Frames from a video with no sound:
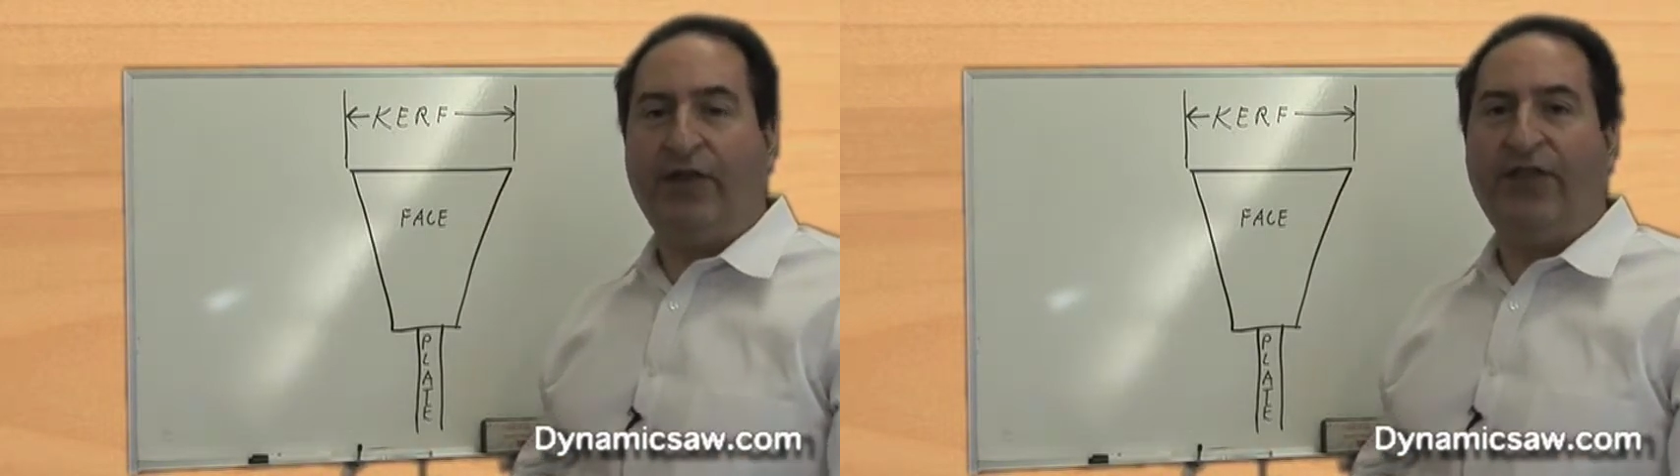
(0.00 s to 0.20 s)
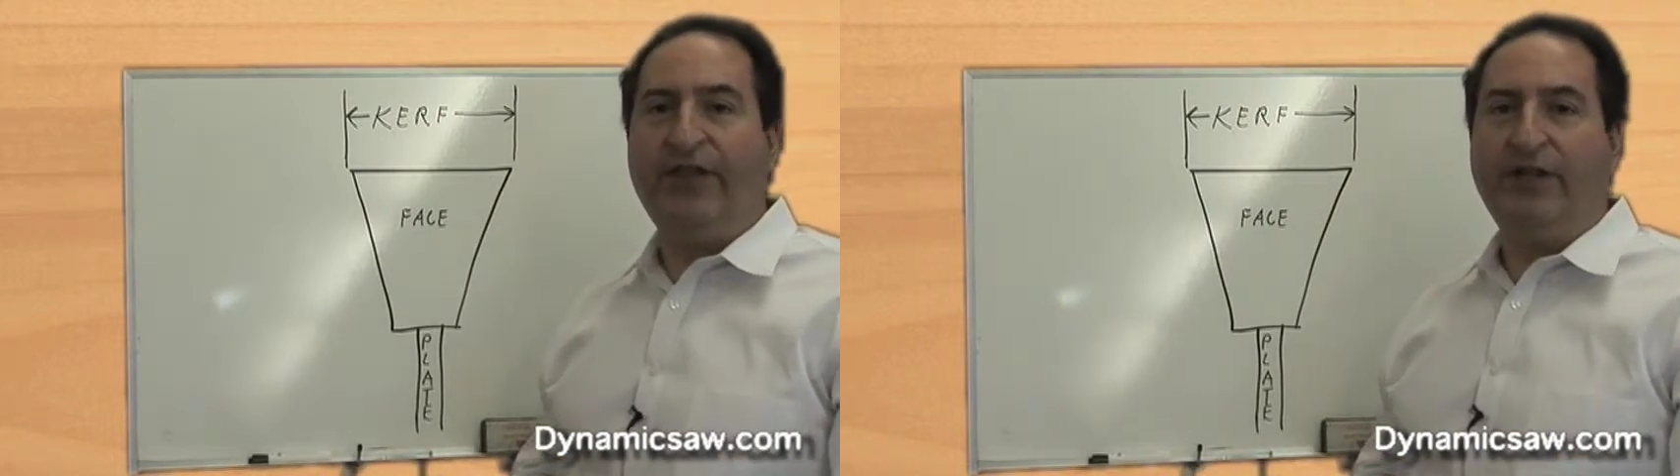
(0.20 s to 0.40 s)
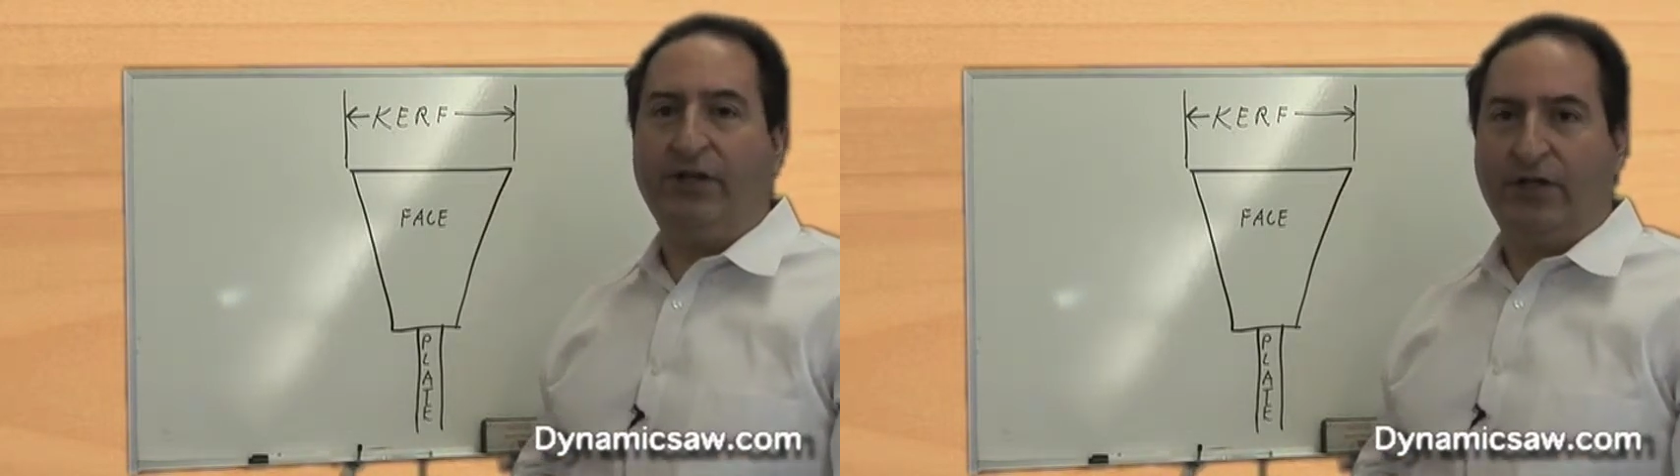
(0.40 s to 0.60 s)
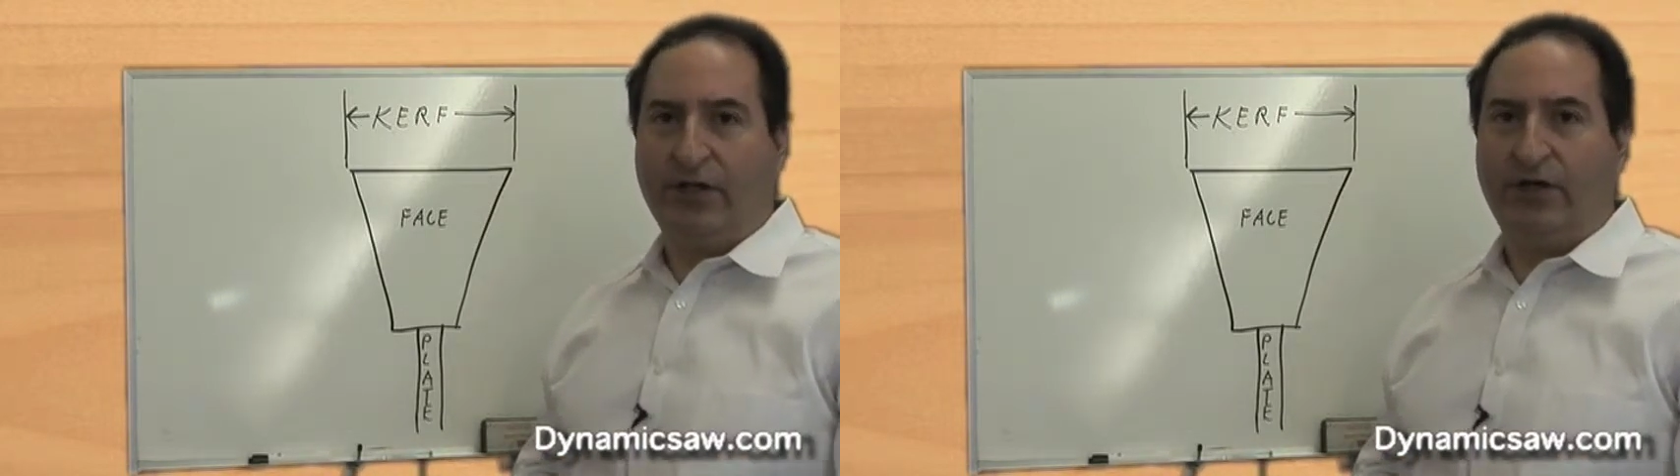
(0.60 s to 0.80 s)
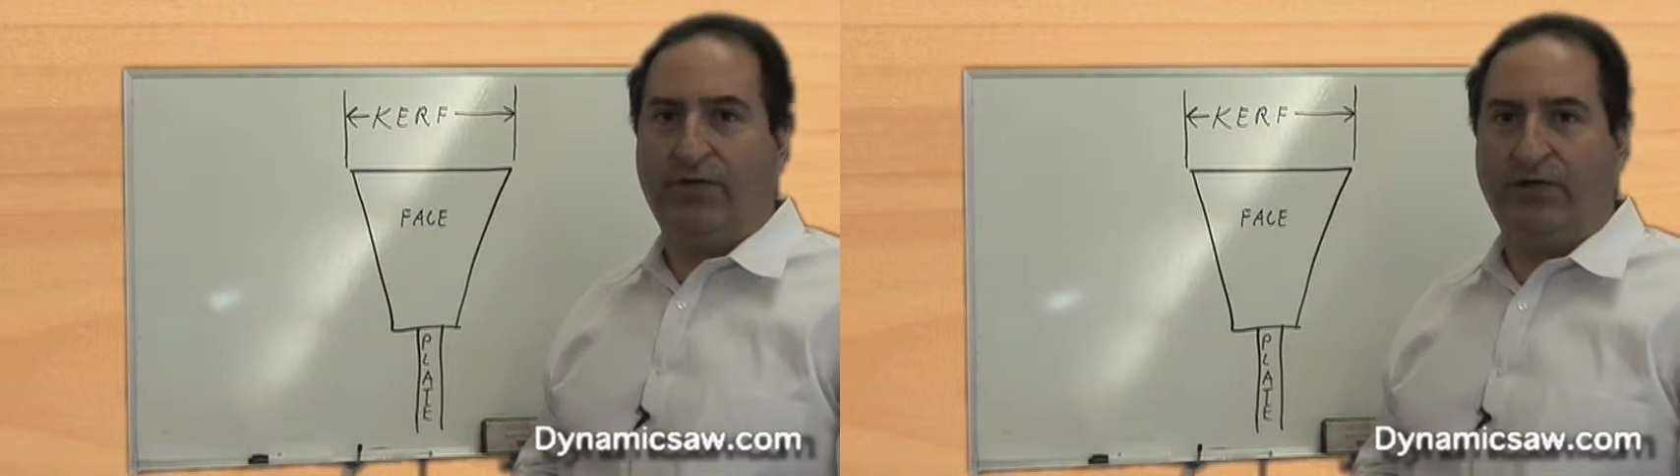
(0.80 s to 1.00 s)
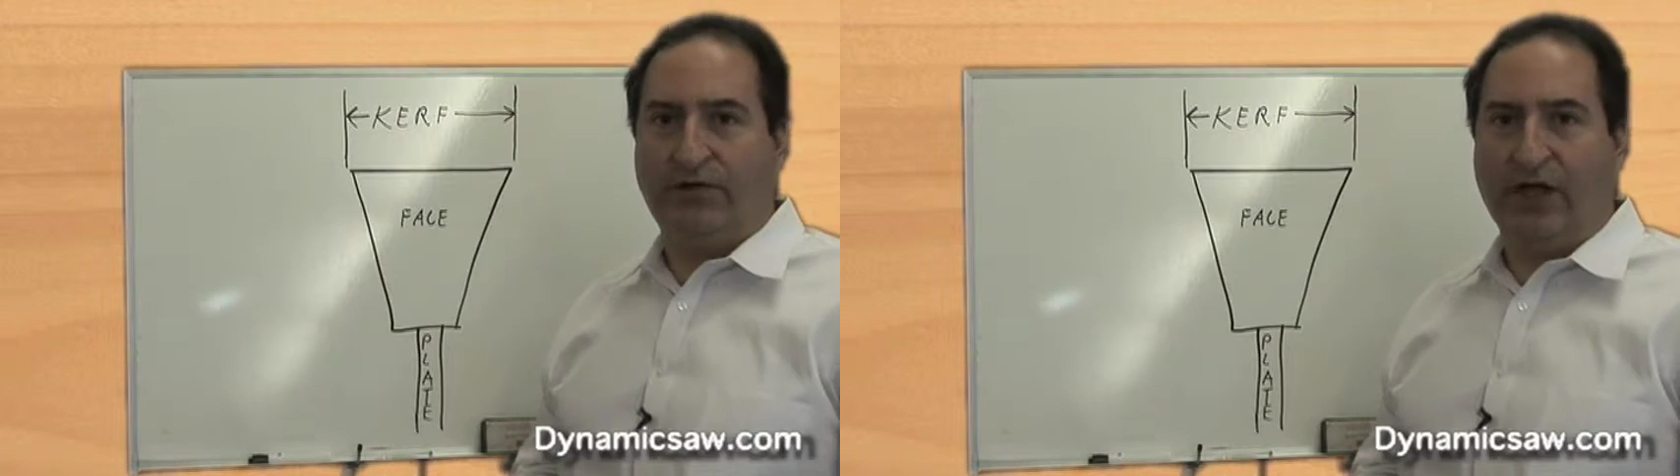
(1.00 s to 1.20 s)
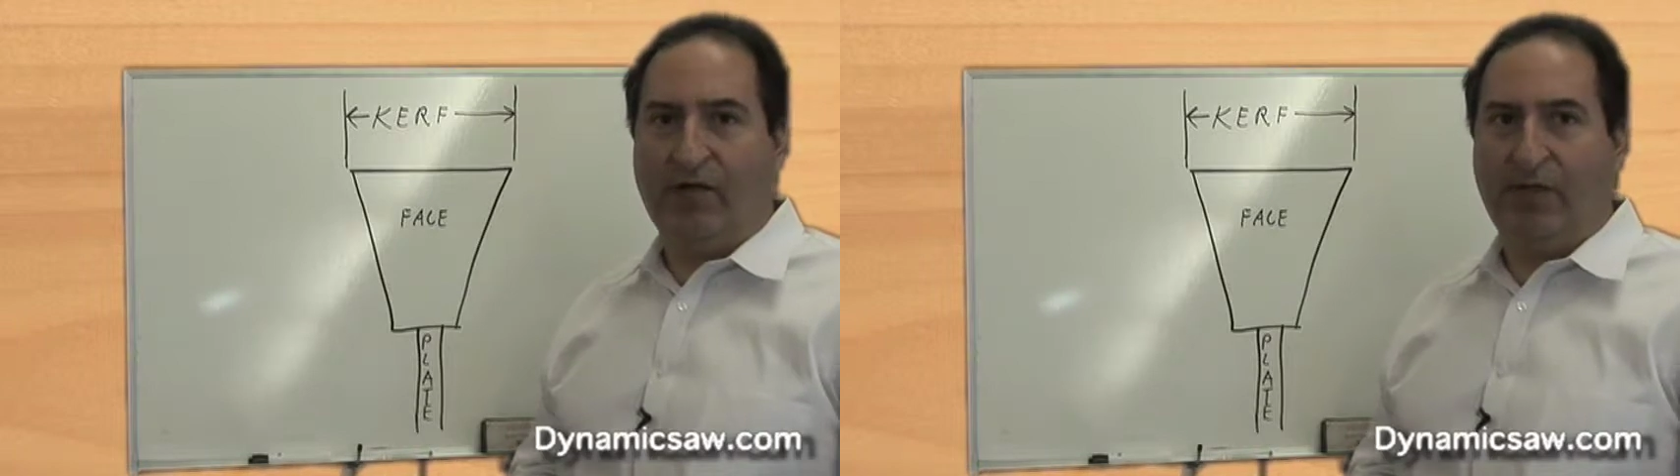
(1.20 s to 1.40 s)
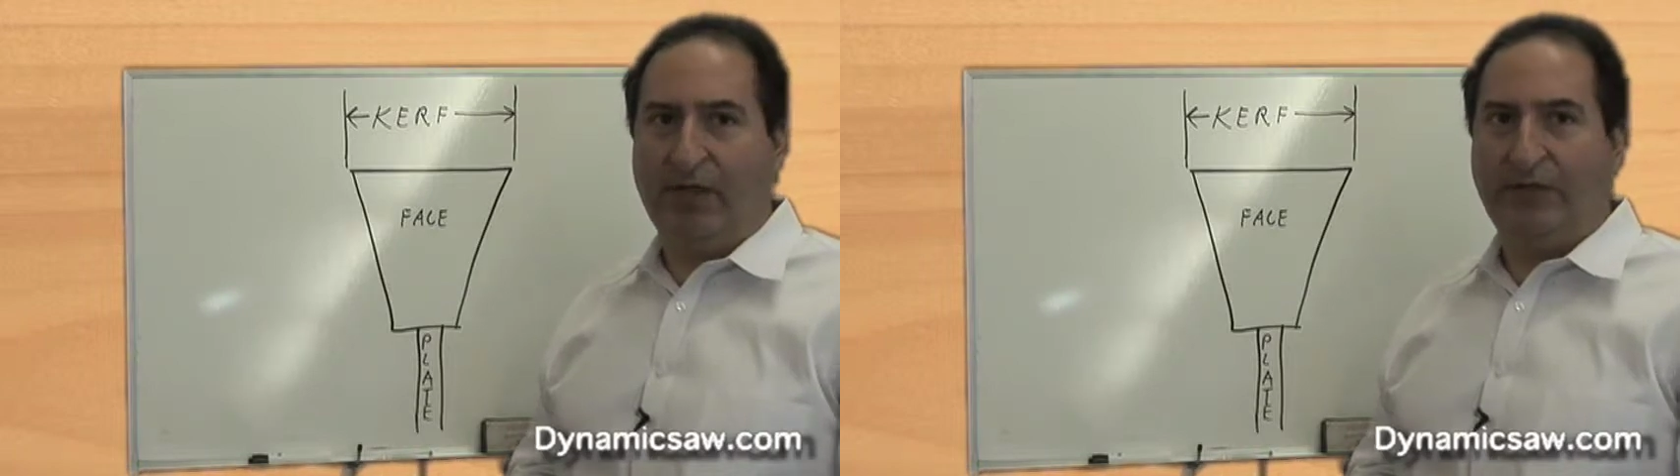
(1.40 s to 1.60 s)
thin kerf
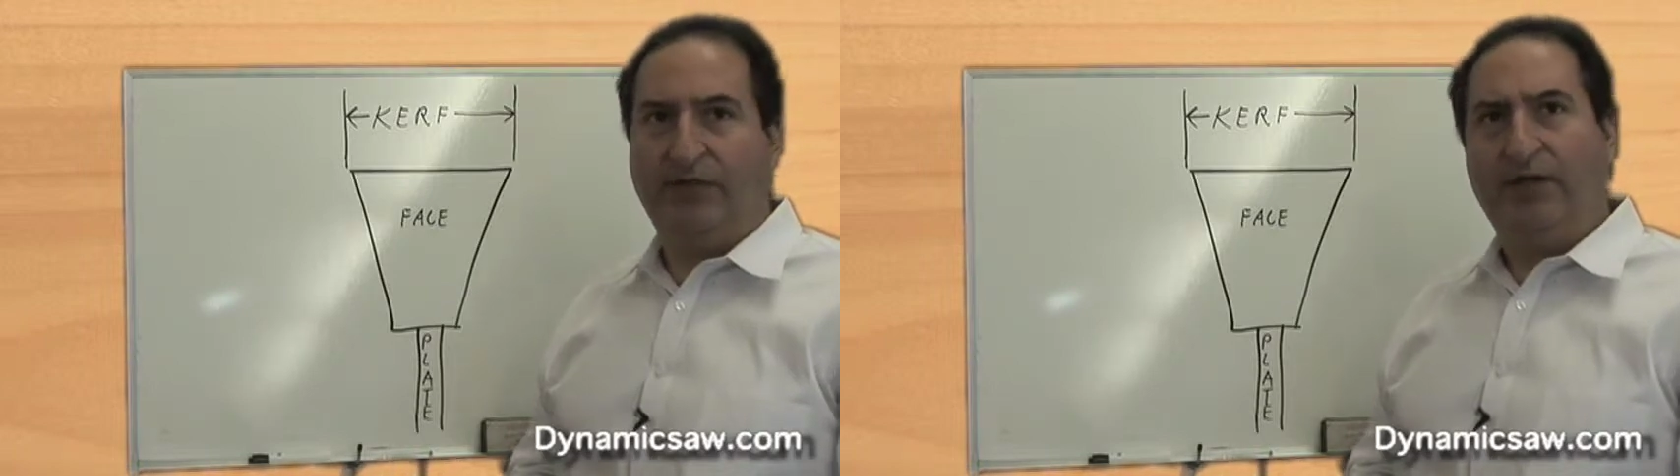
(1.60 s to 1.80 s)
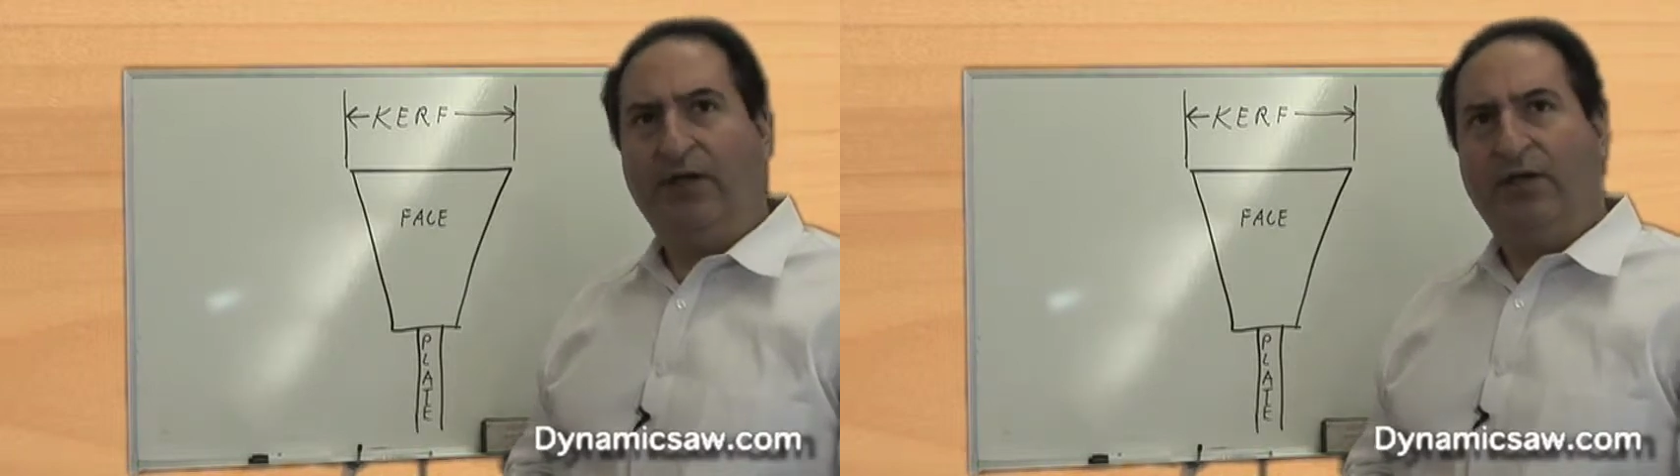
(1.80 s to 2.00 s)
saw blades.